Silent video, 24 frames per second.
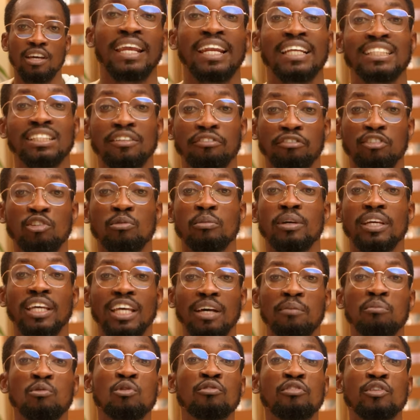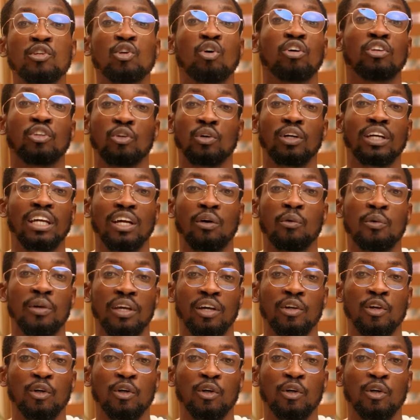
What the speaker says: And as a filmmaker moving on in your career,